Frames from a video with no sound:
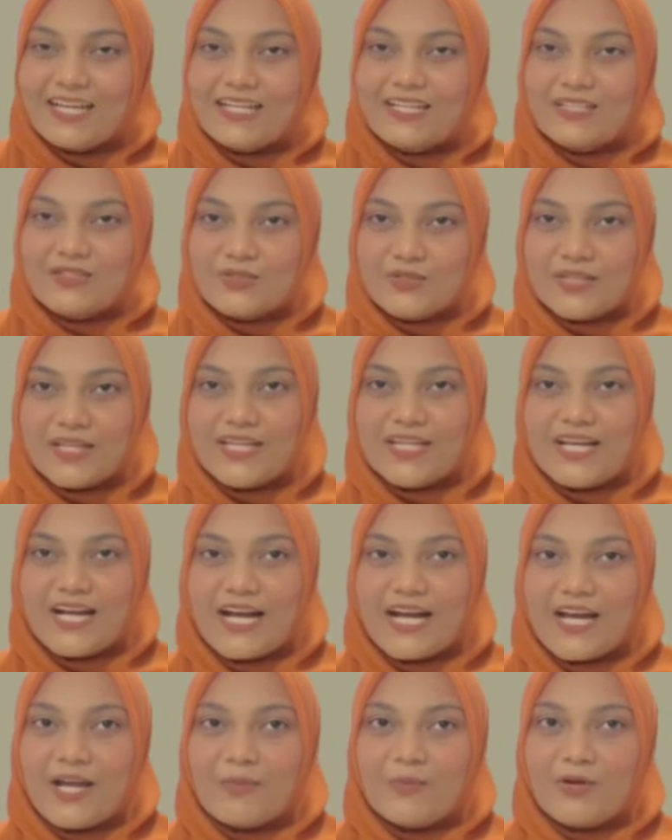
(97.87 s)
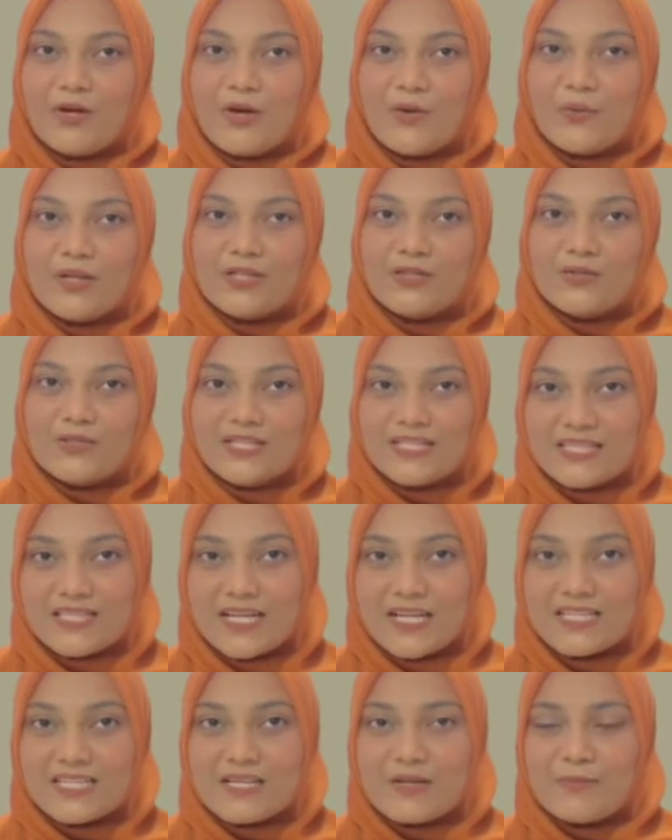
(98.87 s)
Today I am going to
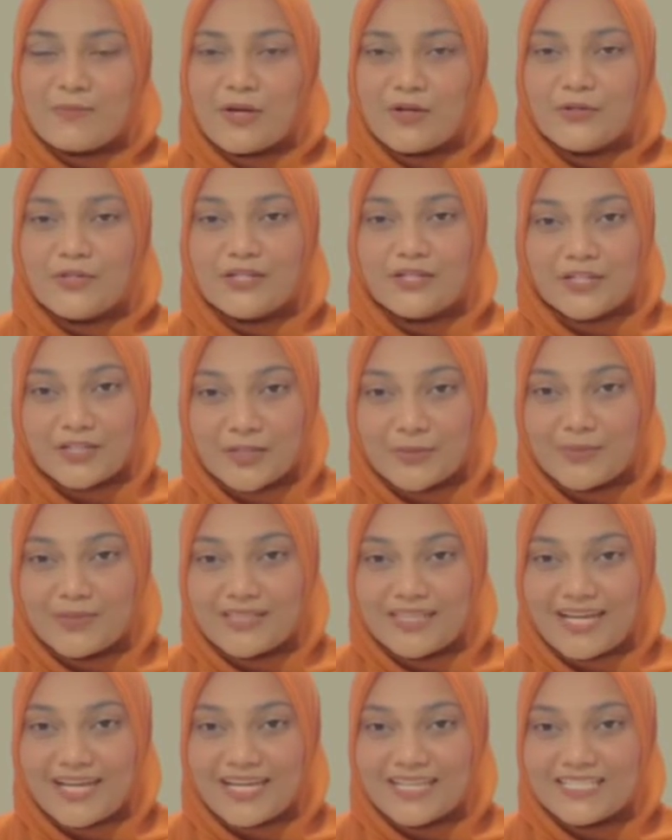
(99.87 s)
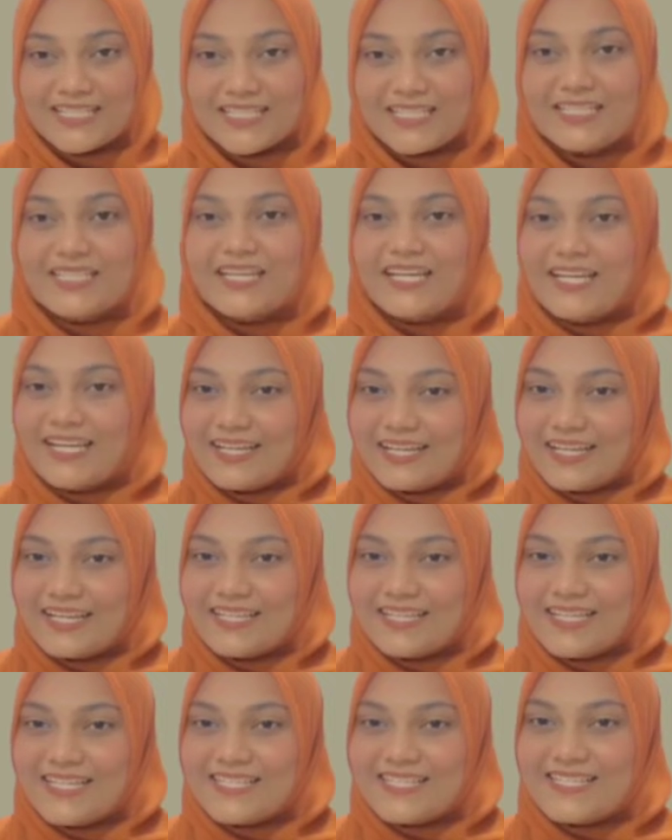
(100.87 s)
discuss about the renewable energy and
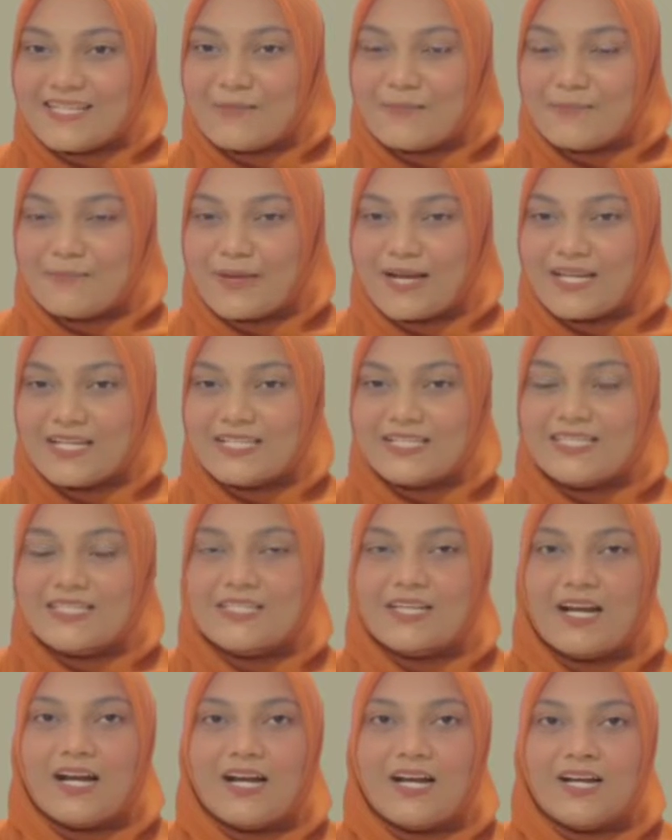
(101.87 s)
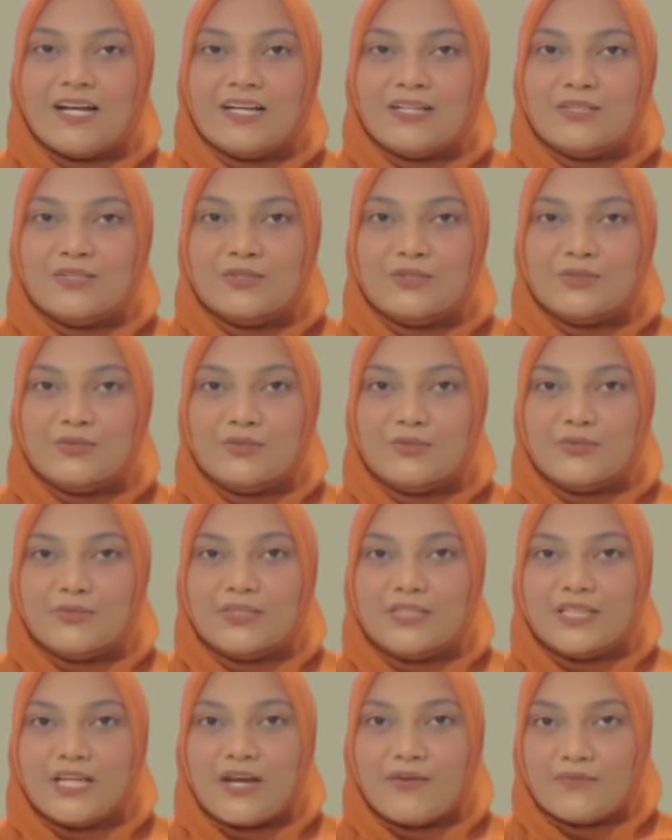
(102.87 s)
its impacts to
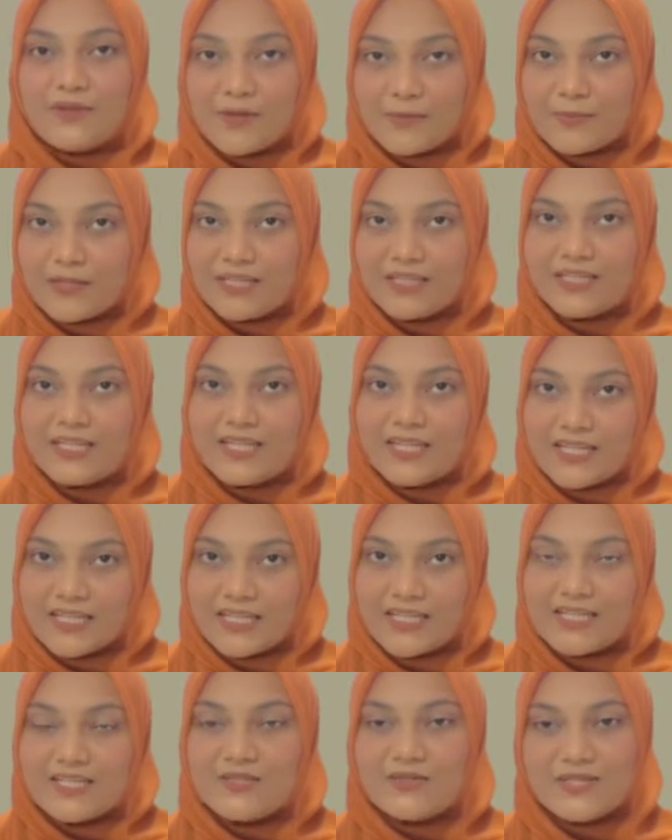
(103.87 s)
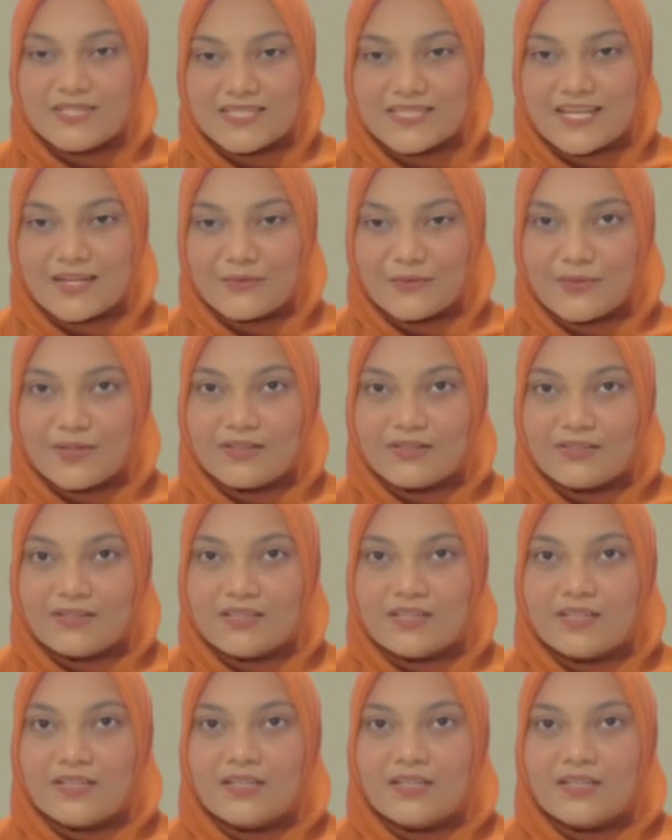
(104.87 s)
the environment in this recent world.